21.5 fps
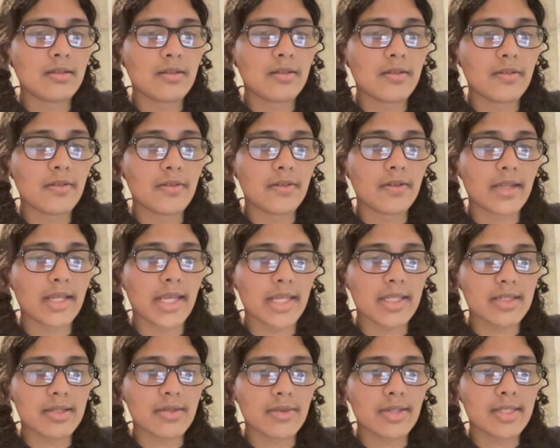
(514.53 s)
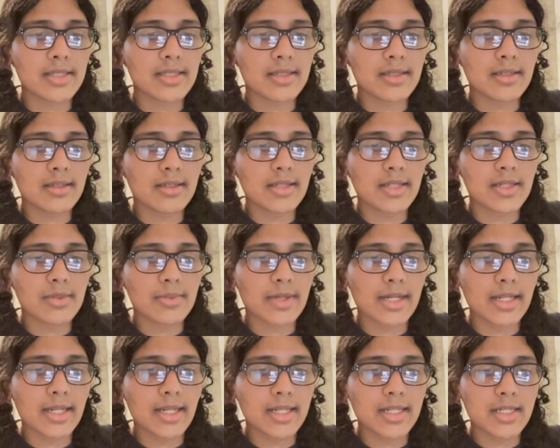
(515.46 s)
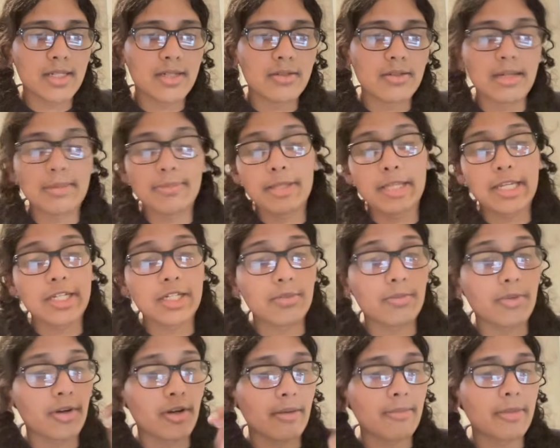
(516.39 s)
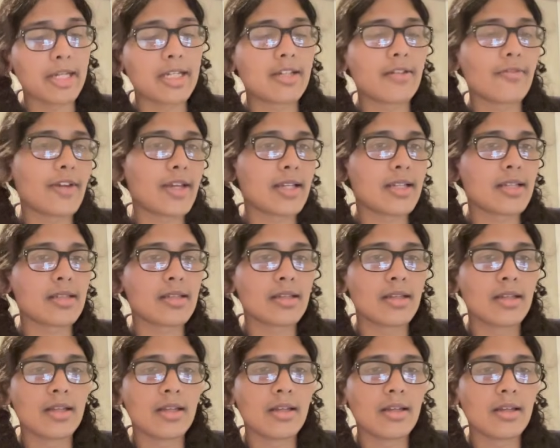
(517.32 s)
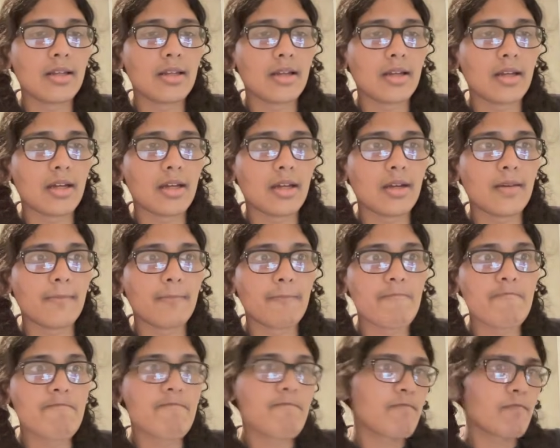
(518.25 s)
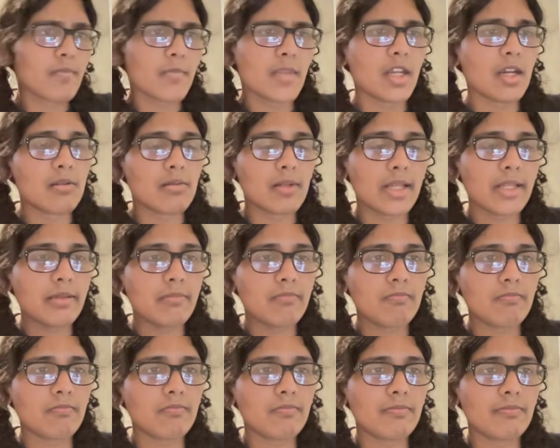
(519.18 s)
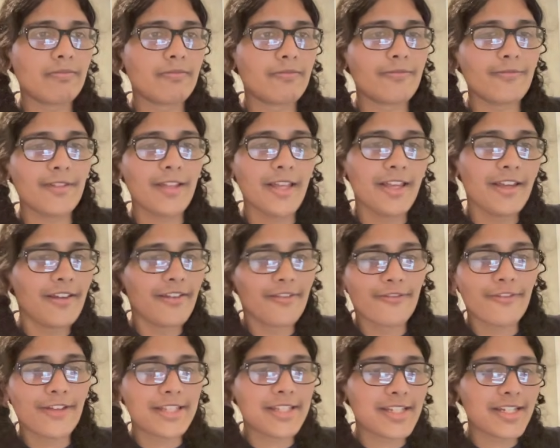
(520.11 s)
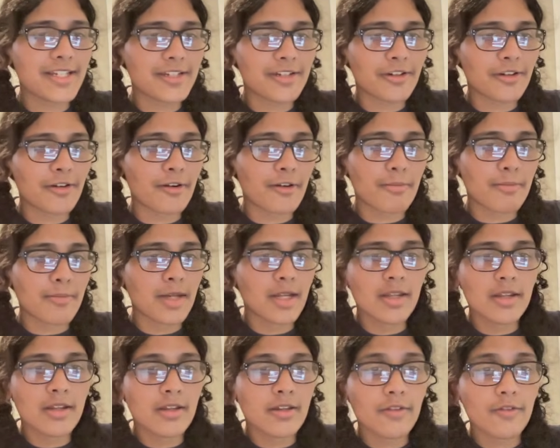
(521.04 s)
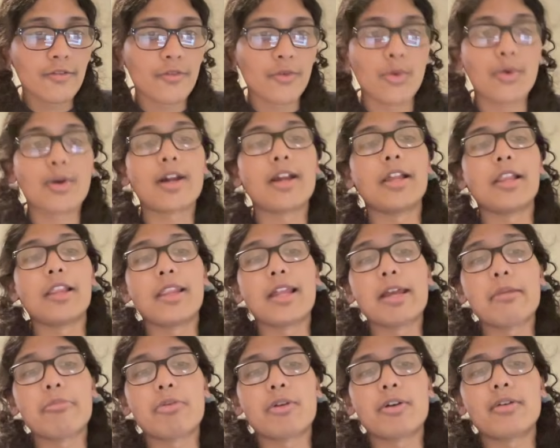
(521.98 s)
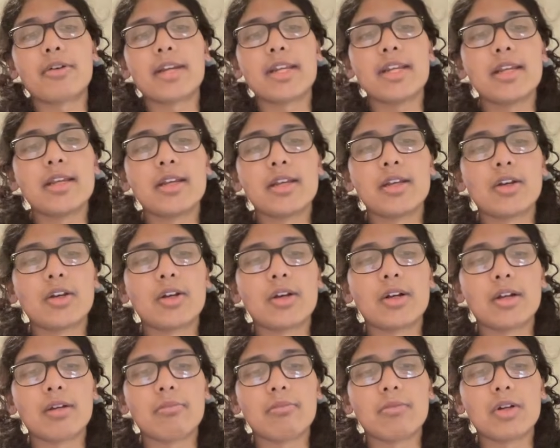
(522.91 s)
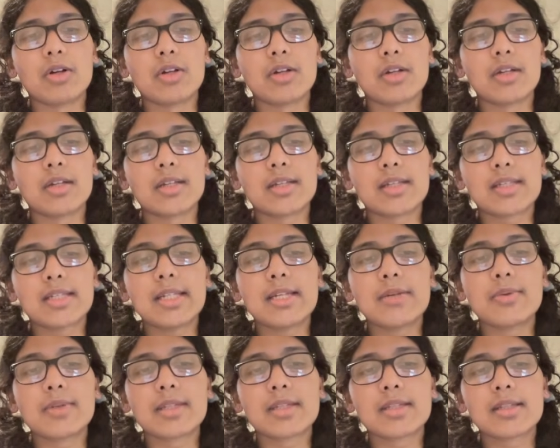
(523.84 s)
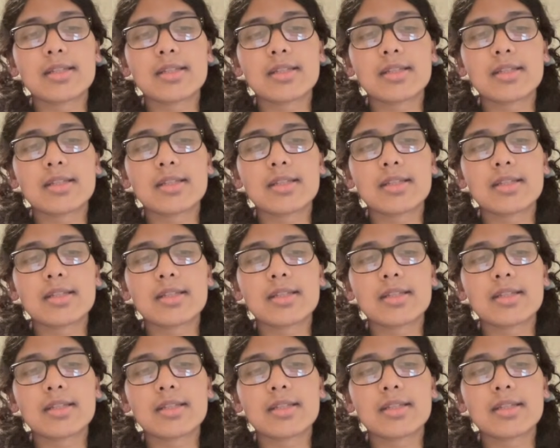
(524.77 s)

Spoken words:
Okay, so here's what I like to do. Application programming interface. Like fancy term for a library, a sequence,